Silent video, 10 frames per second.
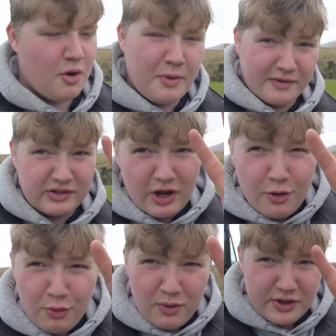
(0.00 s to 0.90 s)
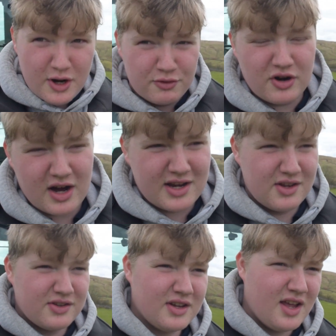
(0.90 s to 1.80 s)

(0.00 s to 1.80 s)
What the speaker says: We have two tractors,